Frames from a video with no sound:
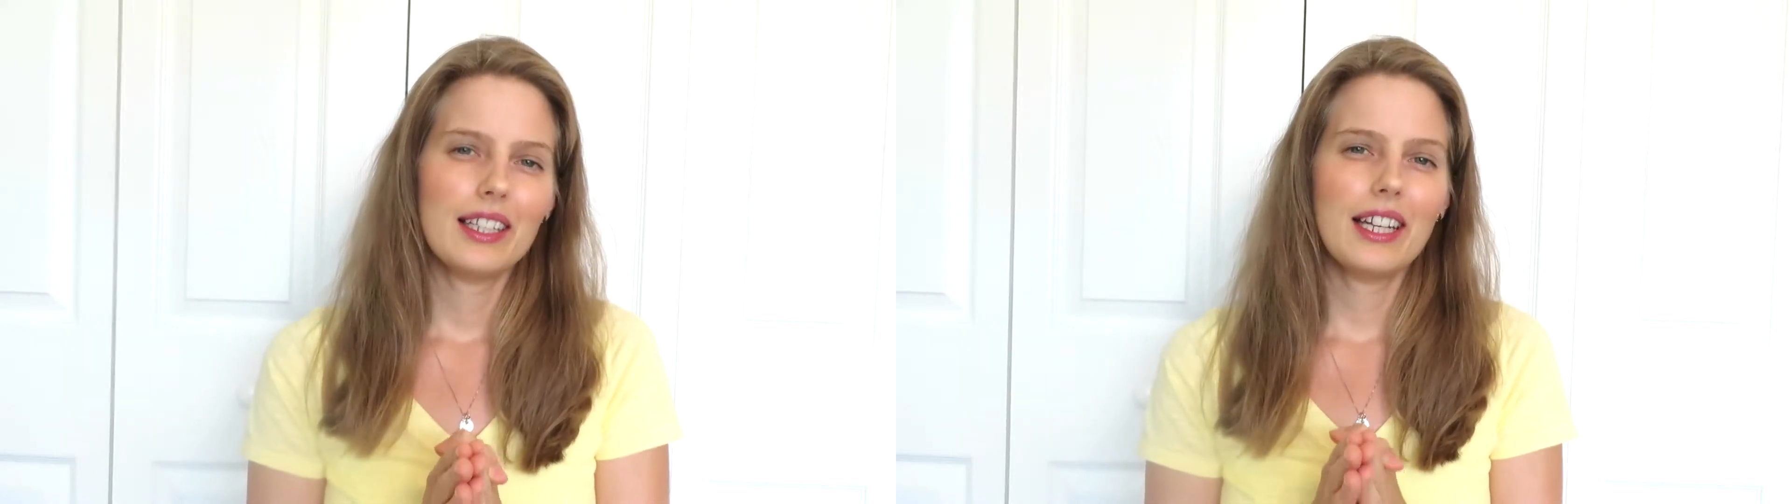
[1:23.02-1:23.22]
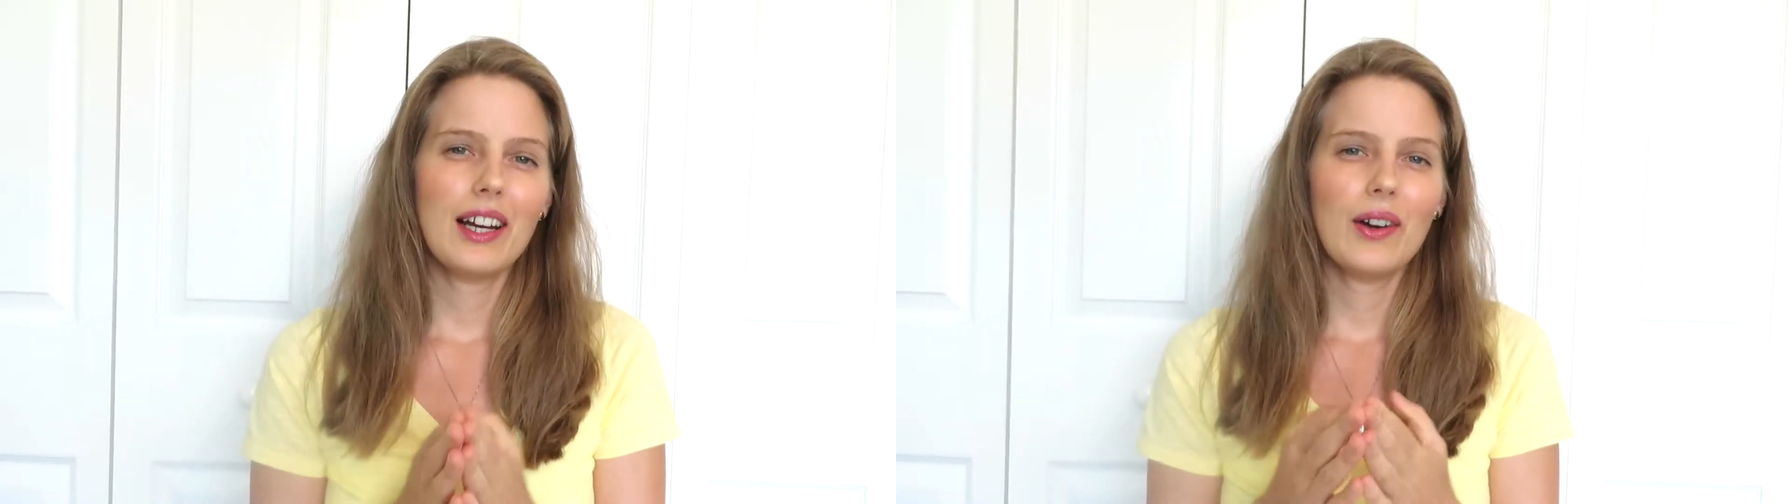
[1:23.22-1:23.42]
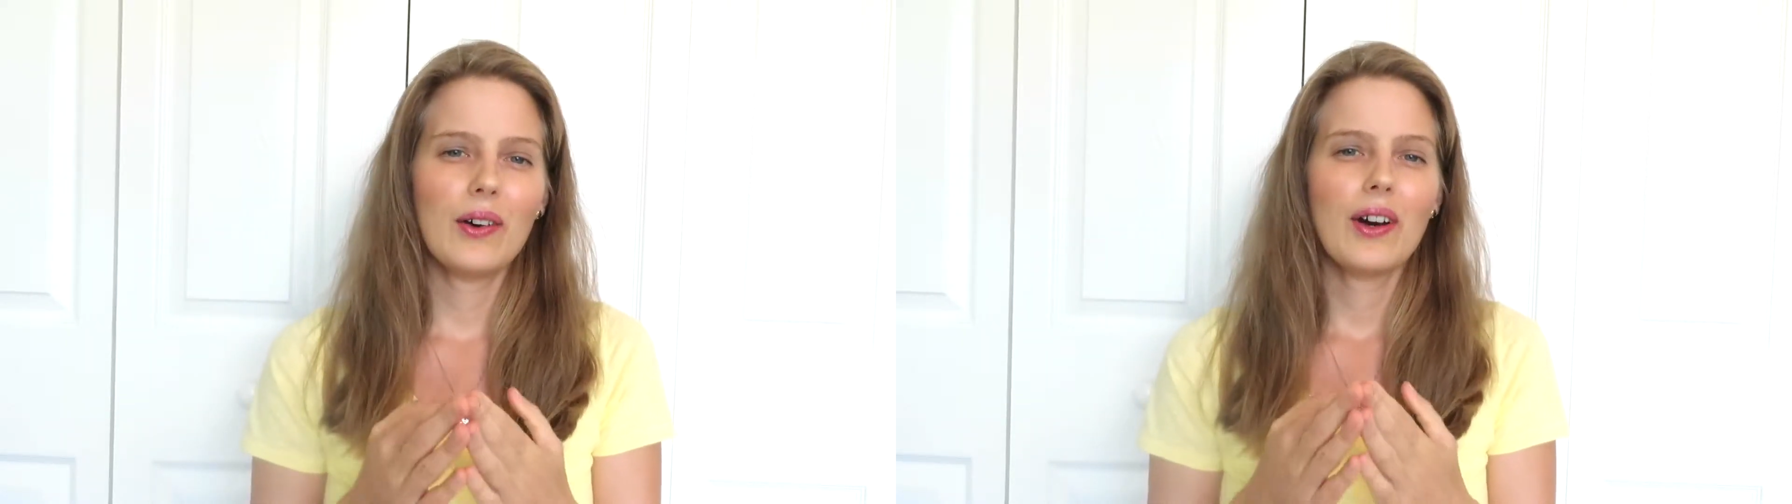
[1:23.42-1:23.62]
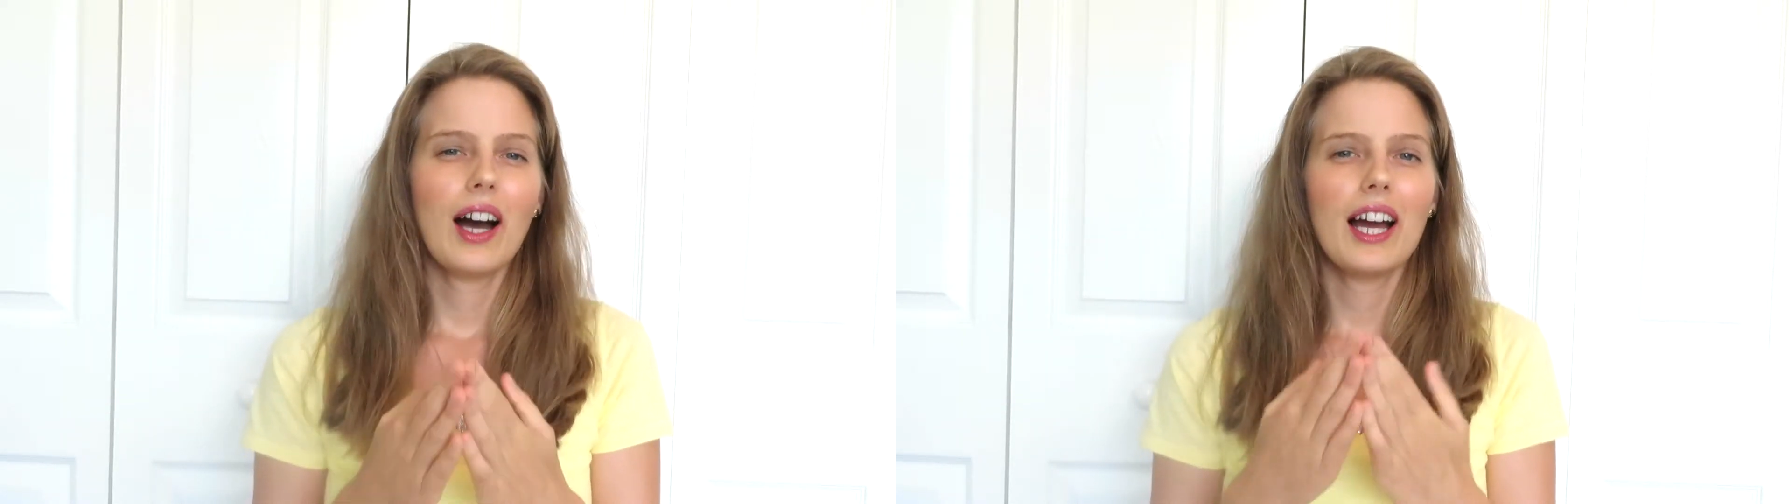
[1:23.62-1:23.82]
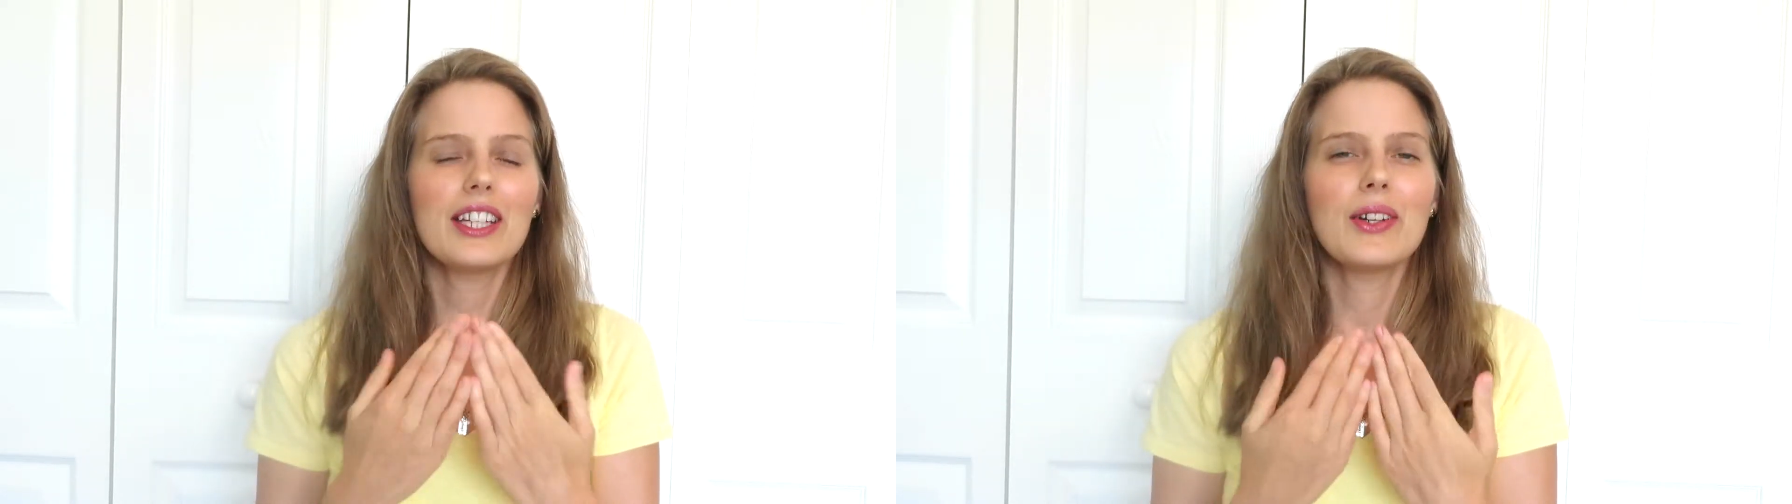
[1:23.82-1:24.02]
Now,
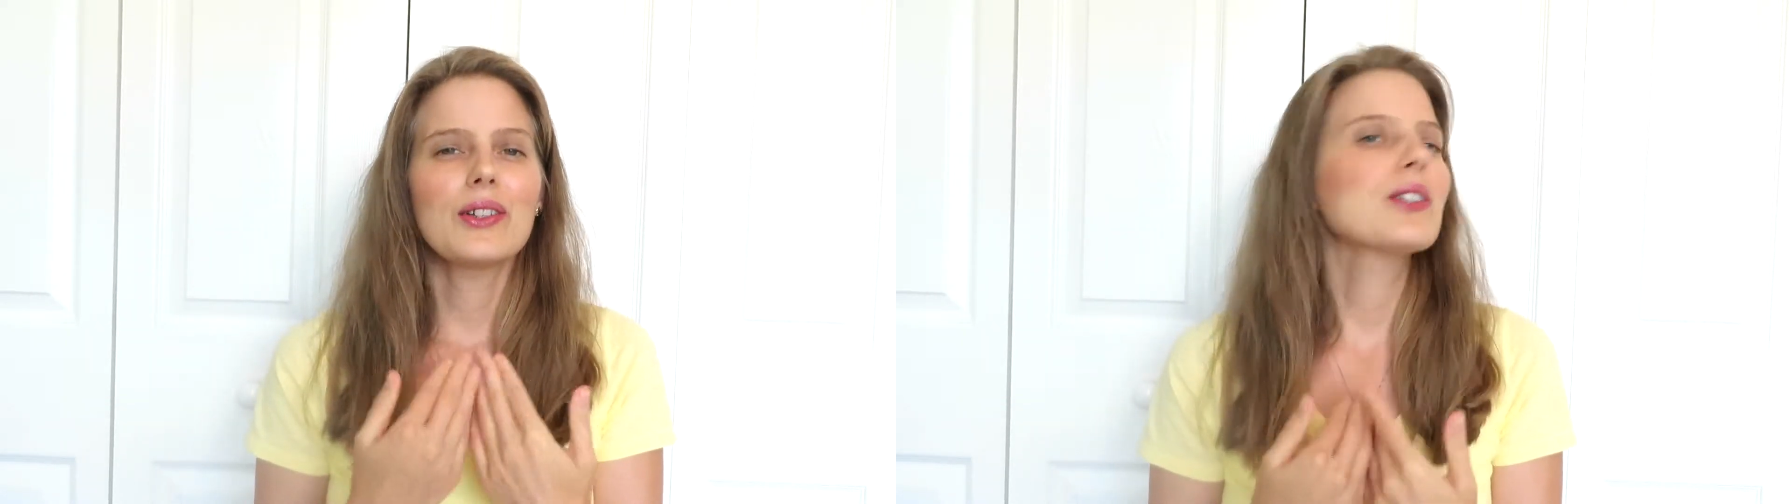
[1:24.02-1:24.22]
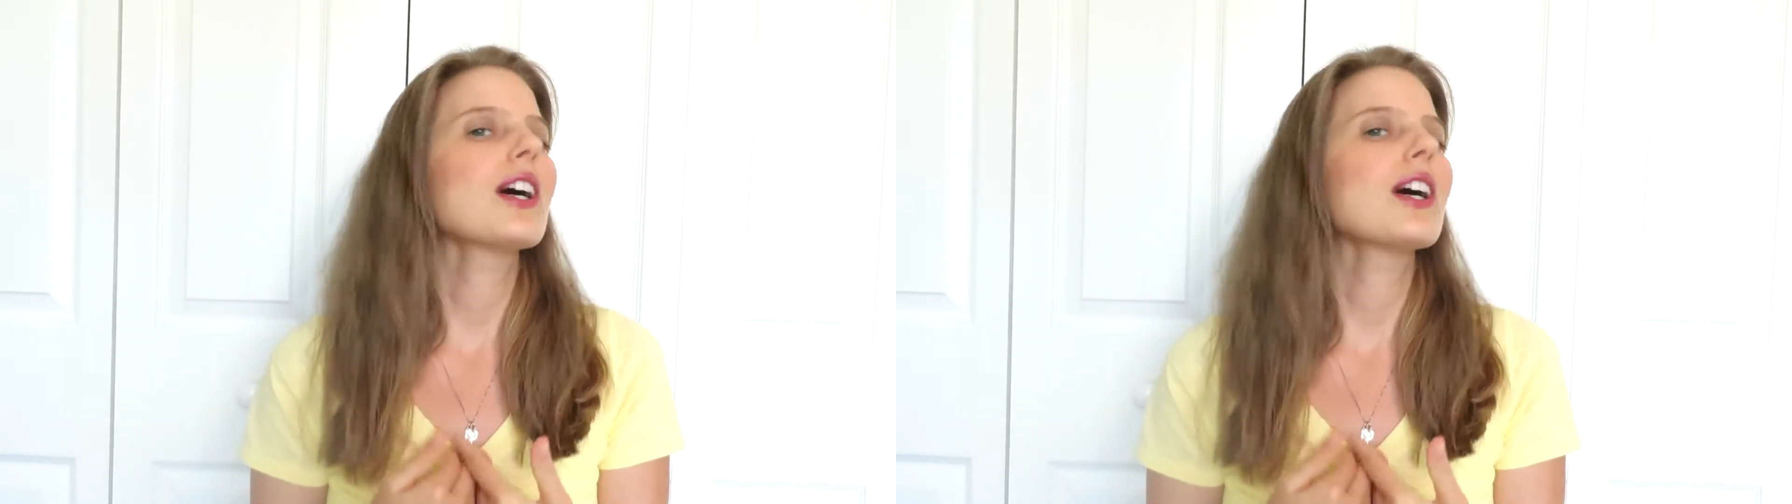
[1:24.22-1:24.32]
I know you